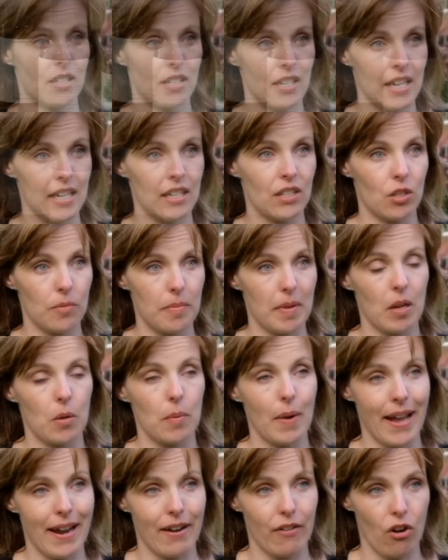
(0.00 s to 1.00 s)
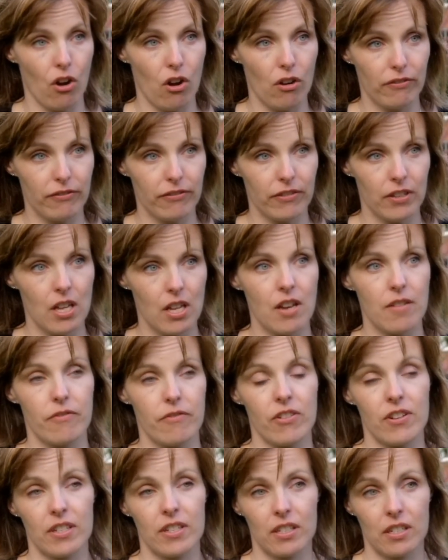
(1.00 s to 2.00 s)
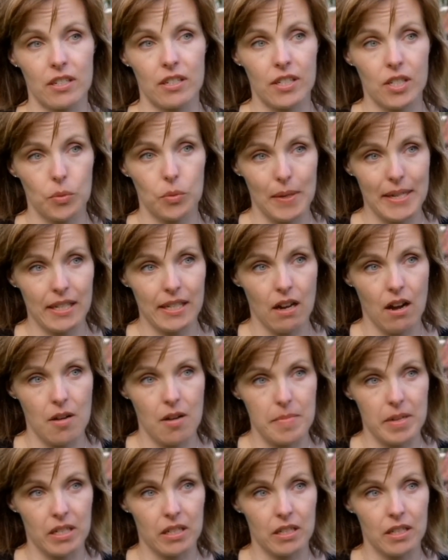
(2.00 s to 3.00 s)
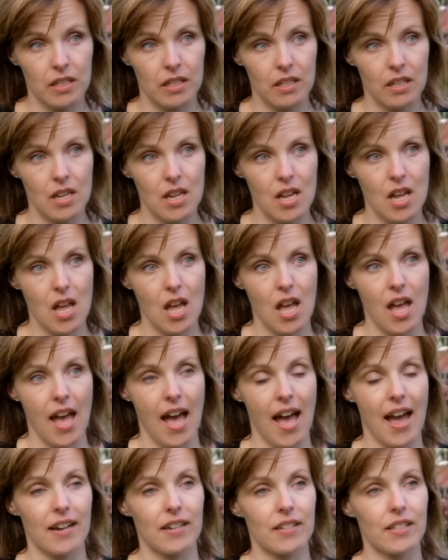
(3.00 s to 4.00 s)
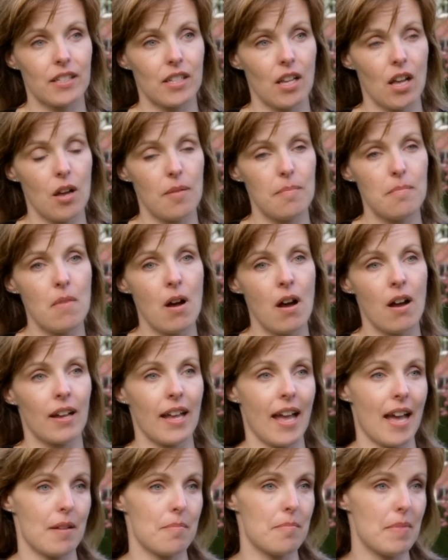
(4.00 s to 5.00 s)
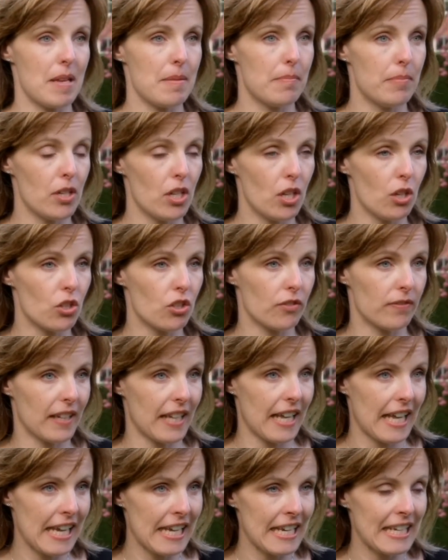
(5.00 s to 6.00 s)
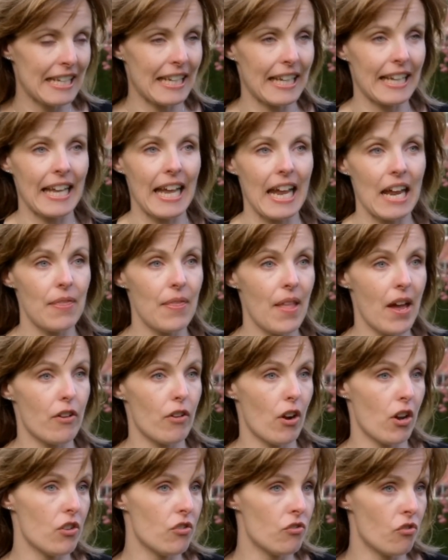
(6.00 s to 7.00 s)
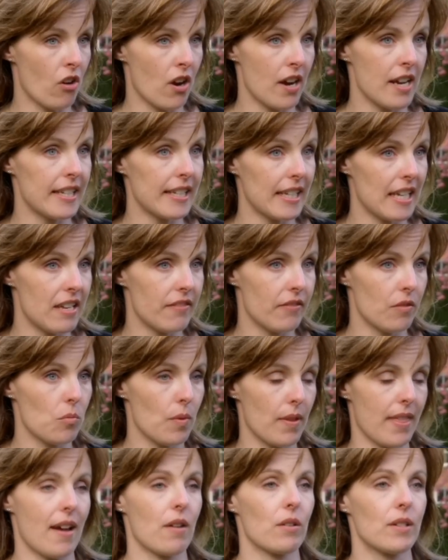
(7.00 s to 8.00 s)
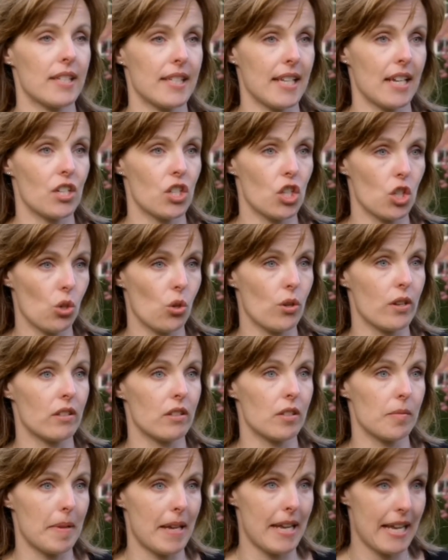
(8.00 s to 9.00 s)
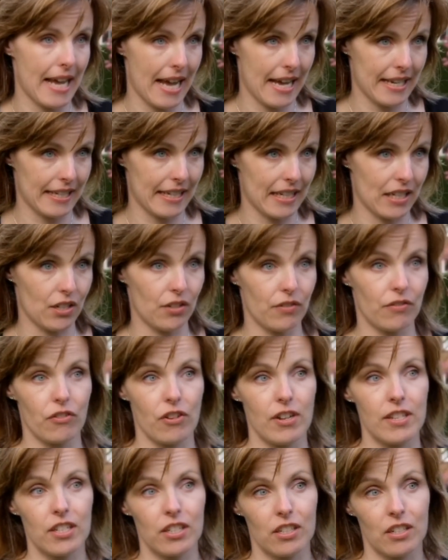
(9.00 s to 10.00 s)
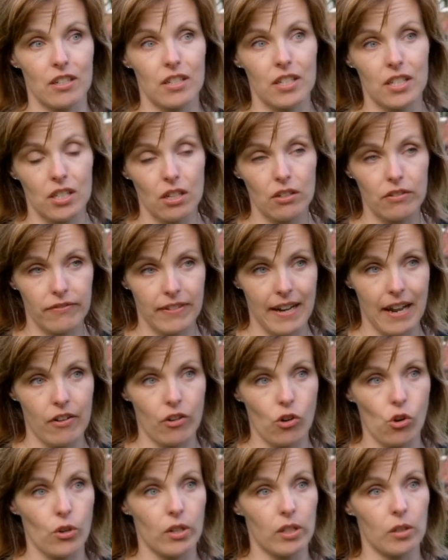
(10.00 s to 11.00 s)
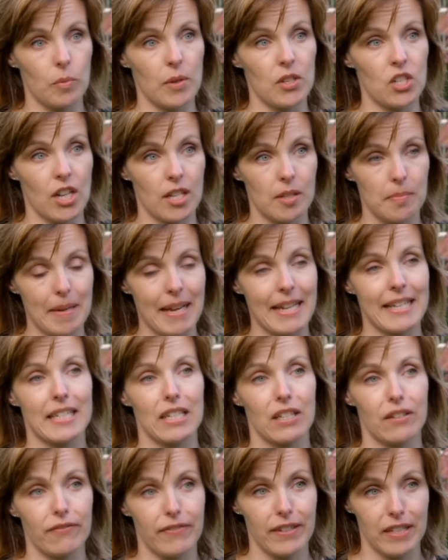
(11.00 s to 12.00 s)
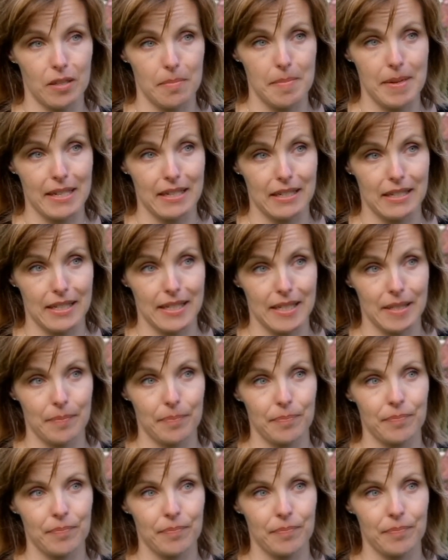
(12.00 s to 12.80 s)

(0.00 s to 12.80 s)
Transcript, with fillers: need to be aware of, for instance sweet almond, and some can be beautifully healing in their own right even without essential oils being added, for instance sunflower oil, which has plenty of vitamins.